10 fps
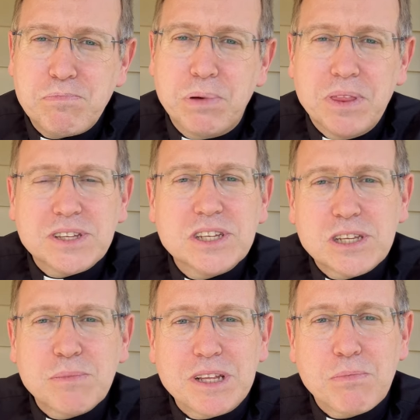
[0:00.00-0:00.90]
But this is
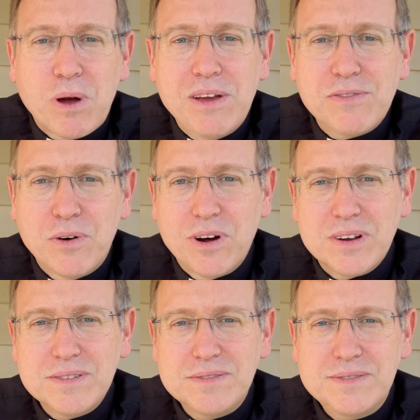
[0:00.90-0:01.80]
something to pray
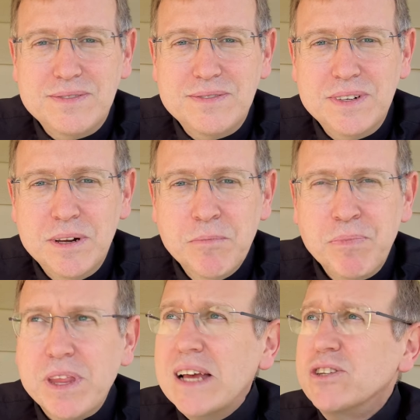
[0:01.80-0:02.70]
for.
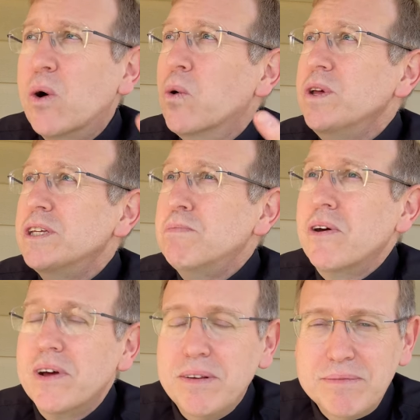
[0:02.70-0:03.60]
To ask the Holy
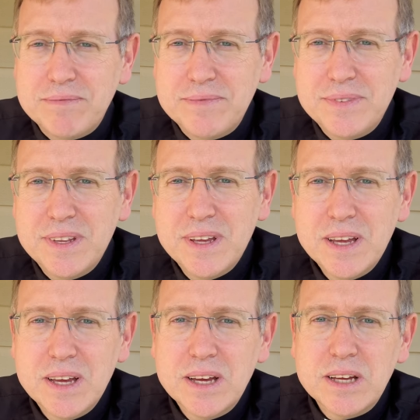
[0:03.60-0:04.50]
Spirit
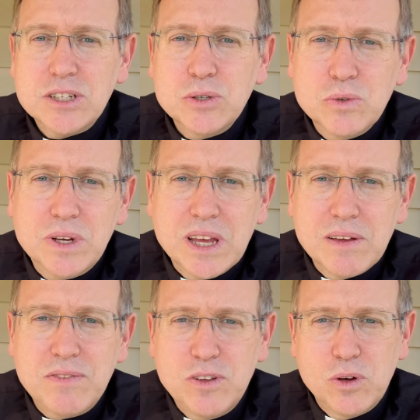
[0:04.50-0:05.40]
to
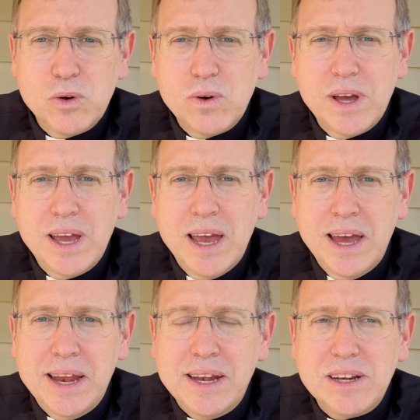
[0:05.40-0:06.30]
give you
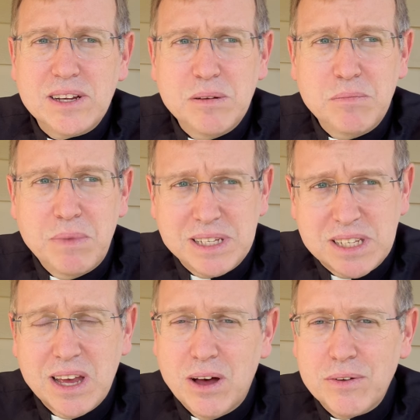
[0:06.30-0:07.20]
and
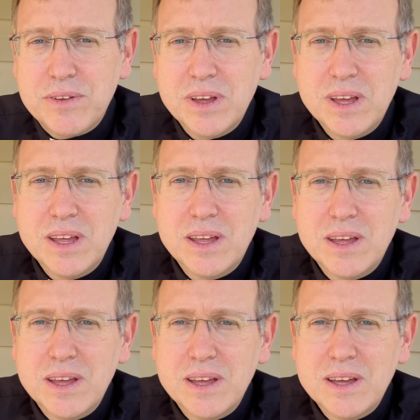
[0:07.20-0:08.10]
myself
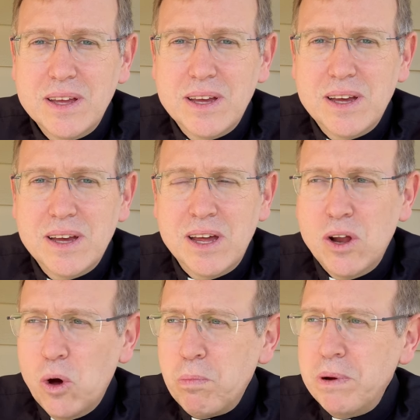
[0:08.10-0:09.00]
an
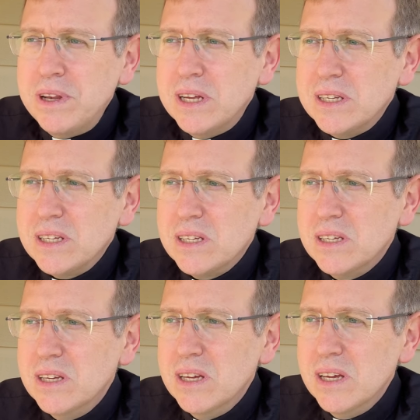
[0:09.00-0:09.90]

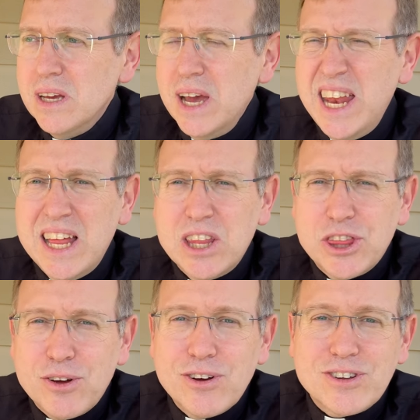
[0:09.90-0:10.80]
openness and a
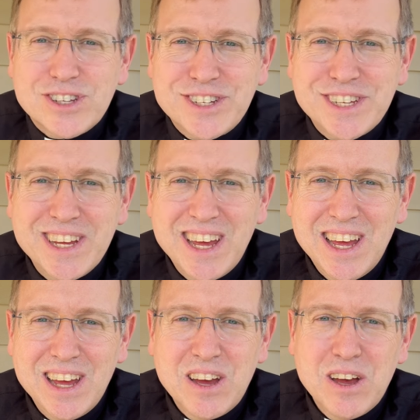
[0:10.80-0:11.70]
thirst
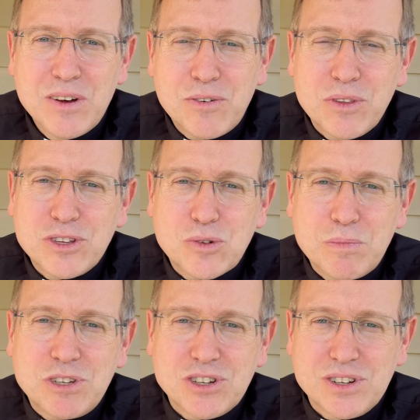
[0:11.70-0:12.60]
for the
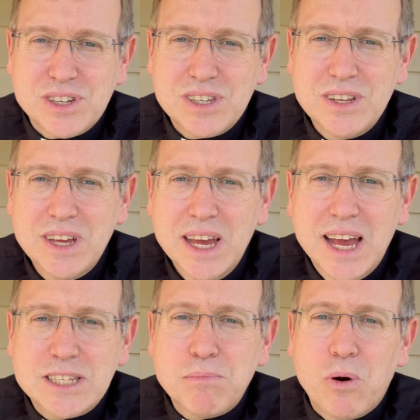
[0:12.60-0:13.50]
scriptures.
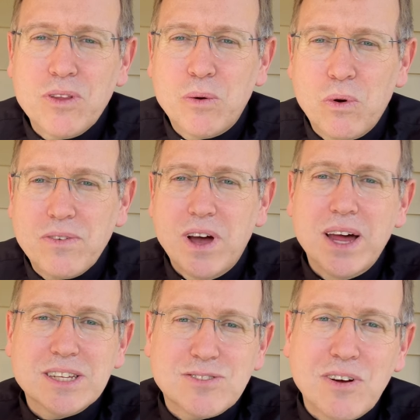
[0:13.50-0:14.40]
It's important. The Word of
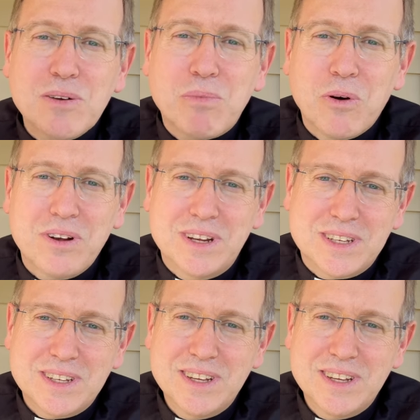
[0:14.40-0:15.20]
God is very important.